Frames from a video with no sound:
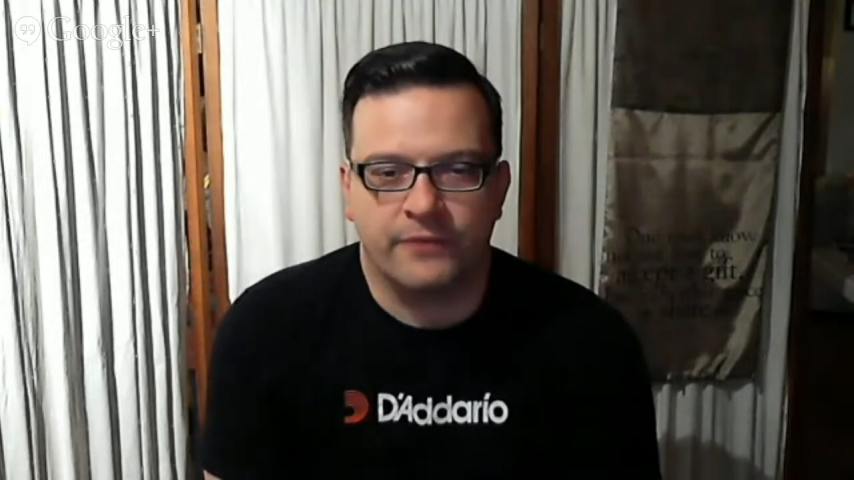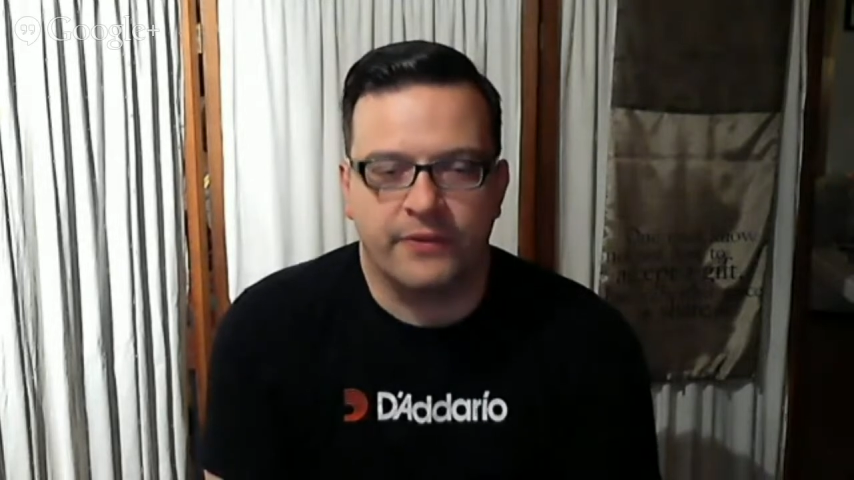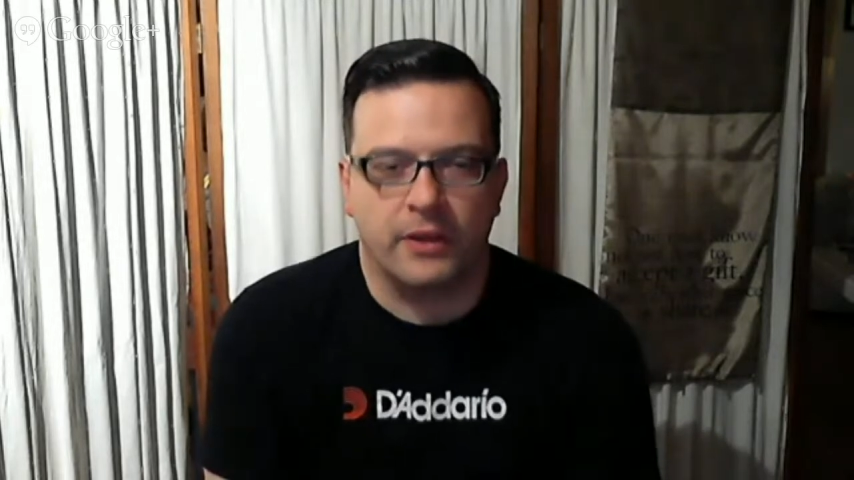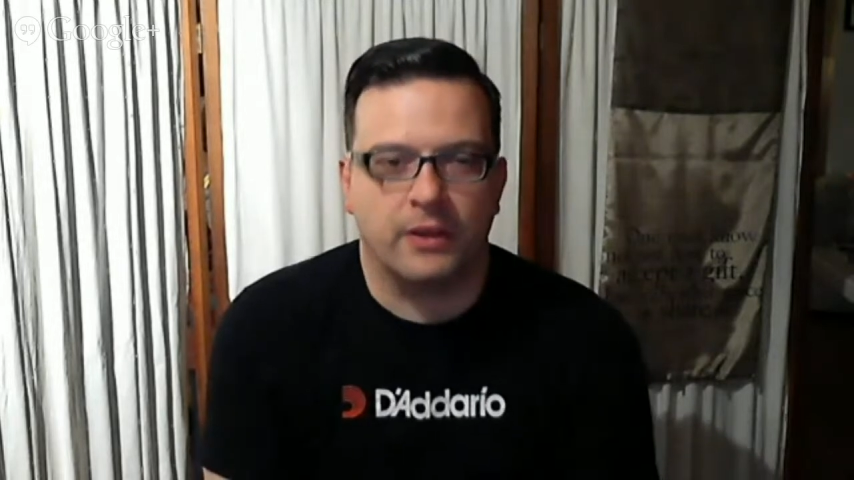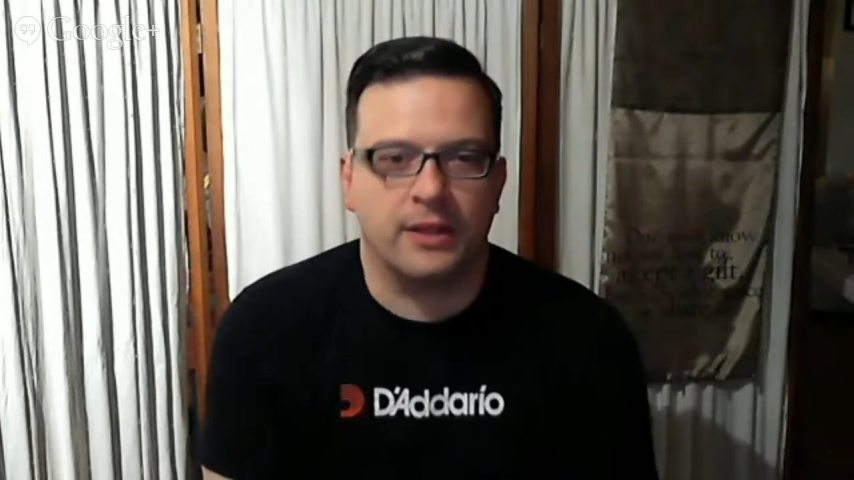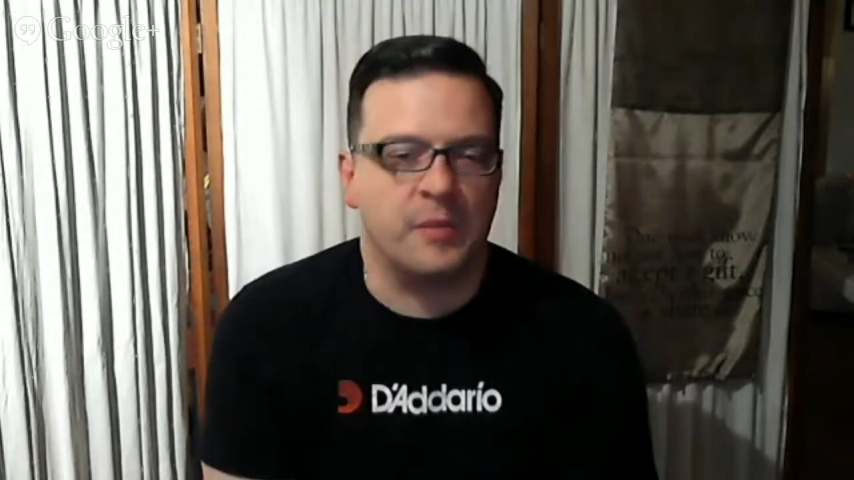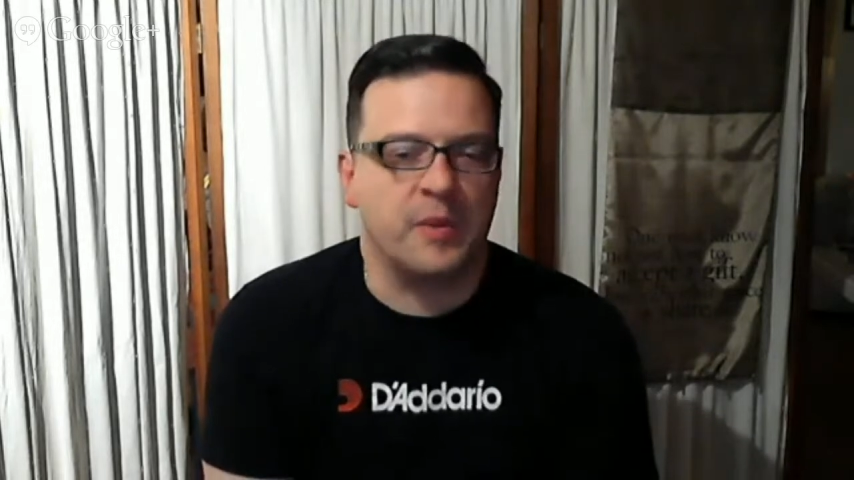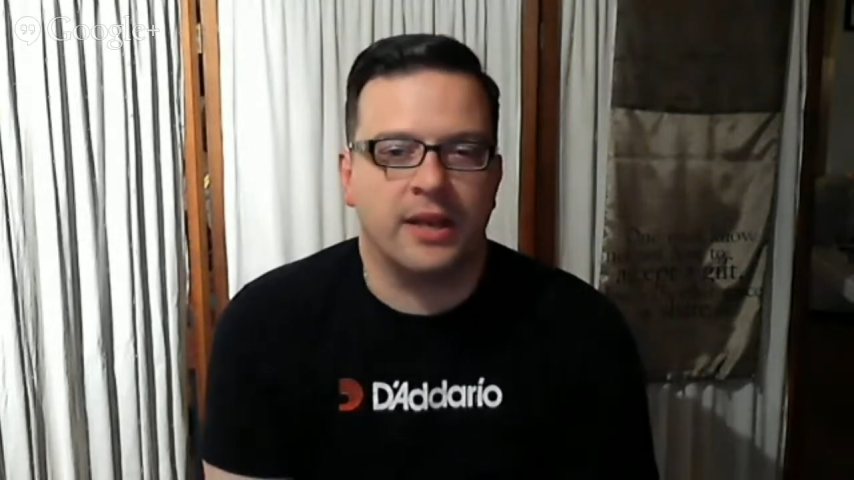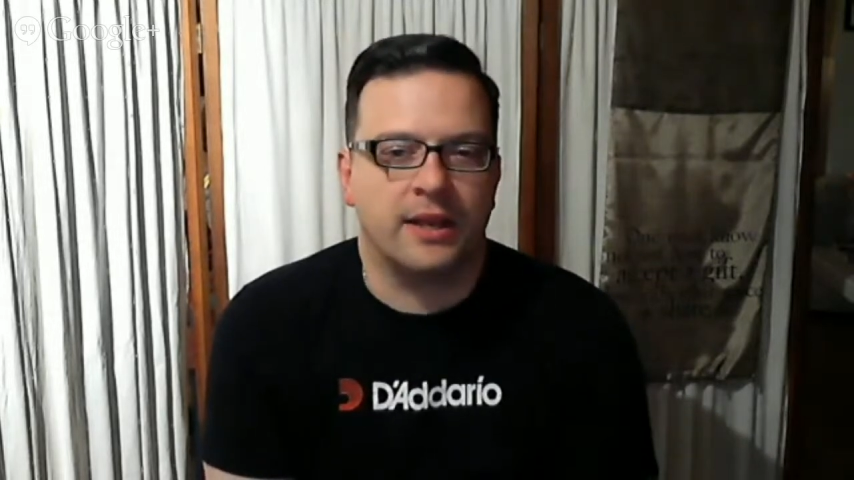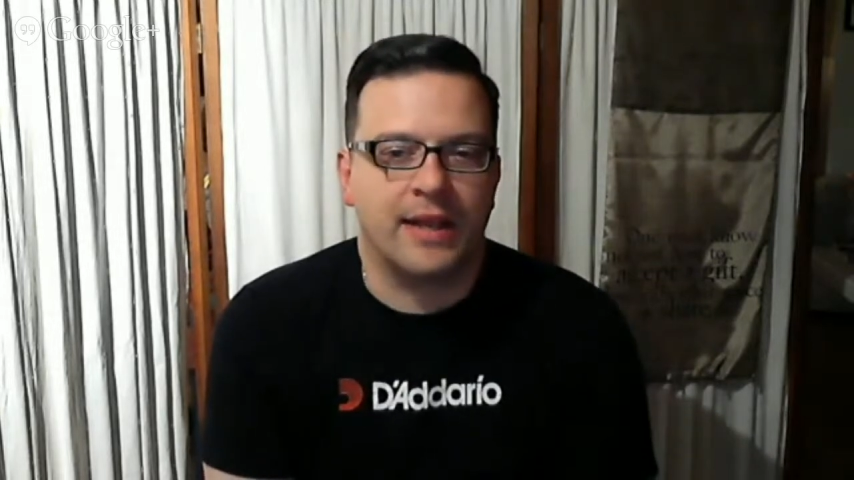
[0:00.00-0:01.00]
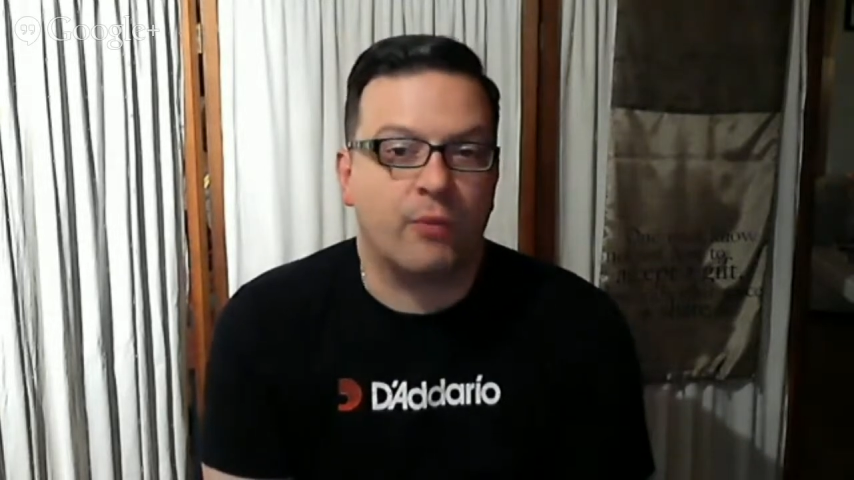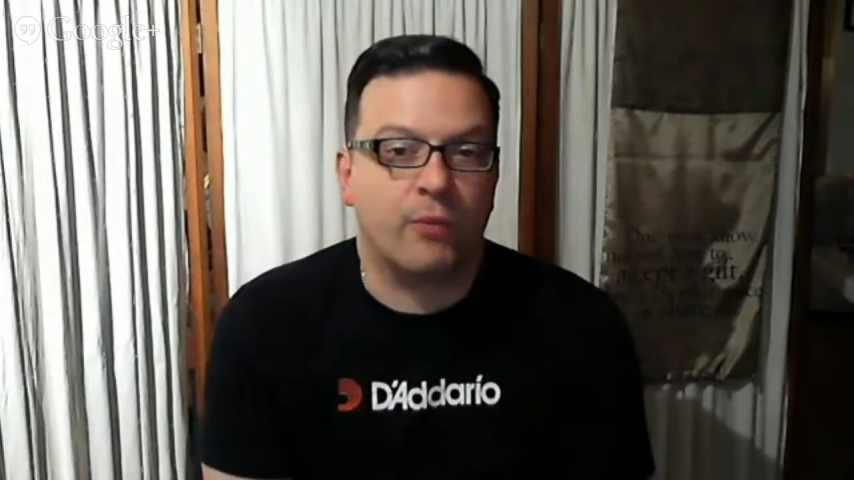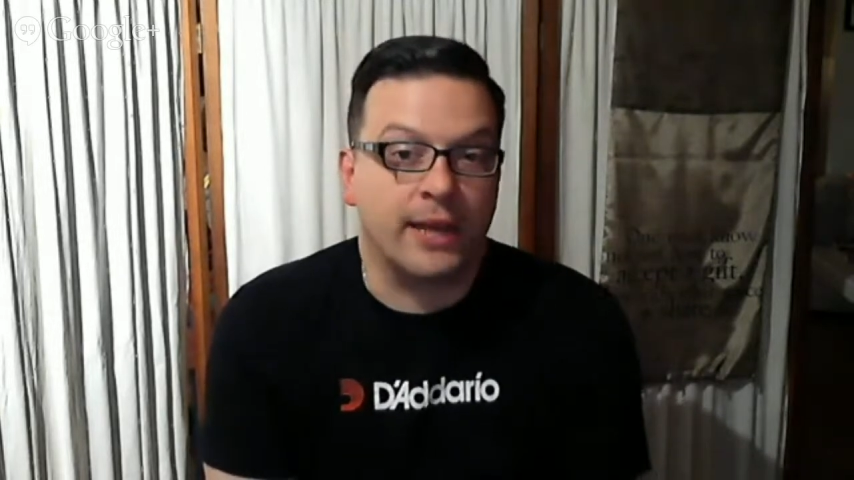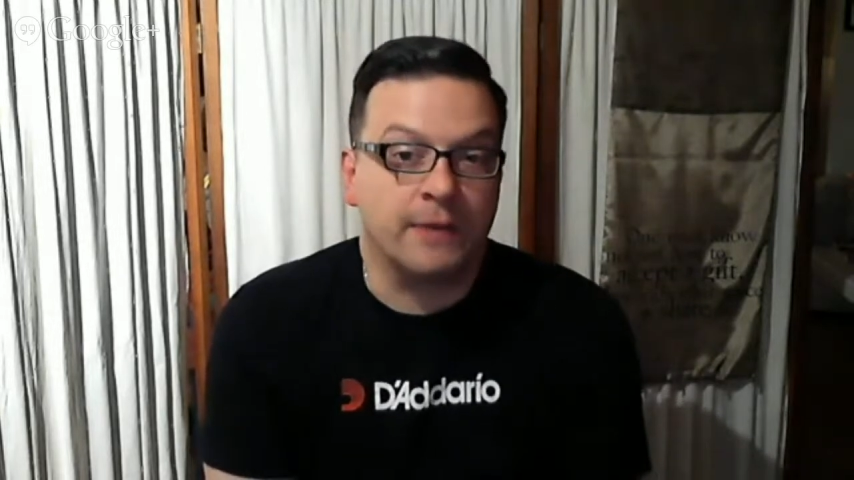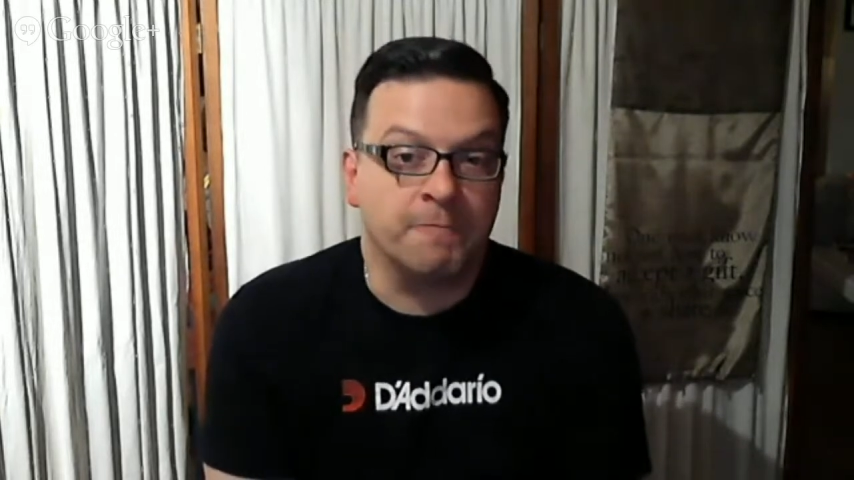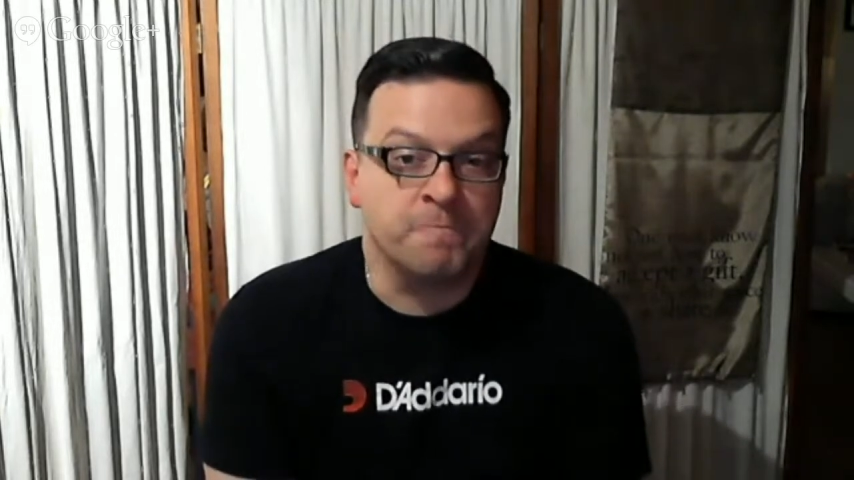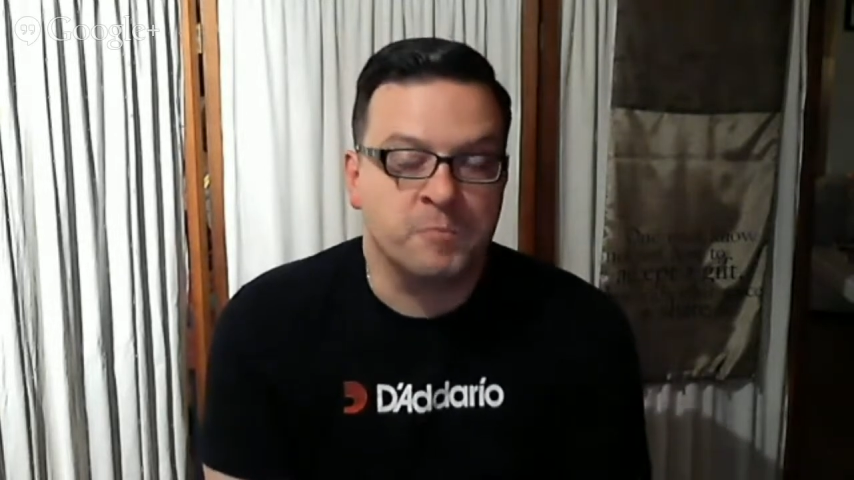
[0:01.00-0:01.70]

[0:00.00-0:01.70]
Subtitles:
felt limited in that way.